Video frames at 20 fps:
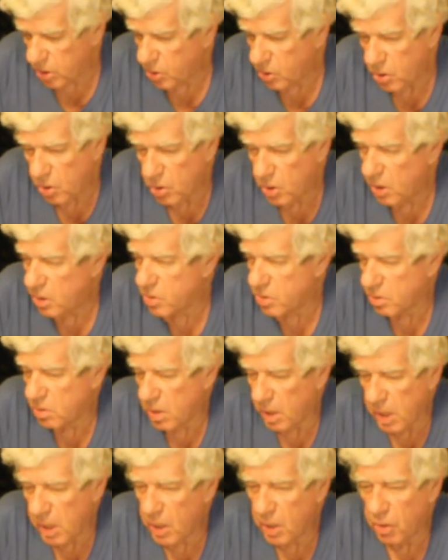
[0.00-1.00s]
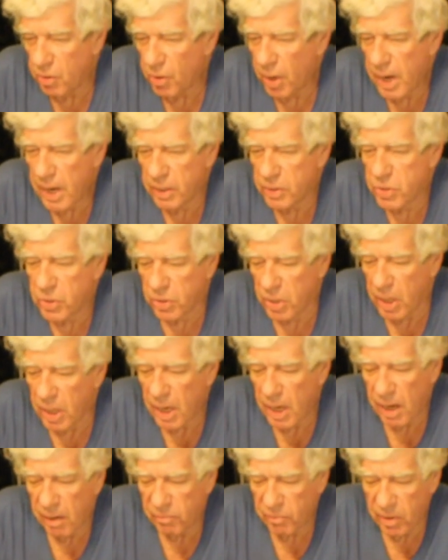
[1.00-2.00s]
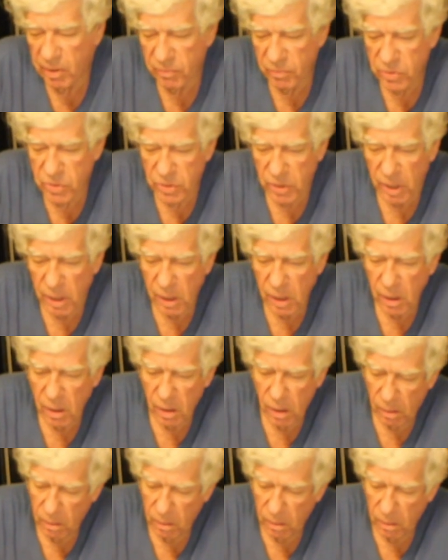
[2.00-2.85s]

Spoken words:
good as any Gretsch set I've ever seen.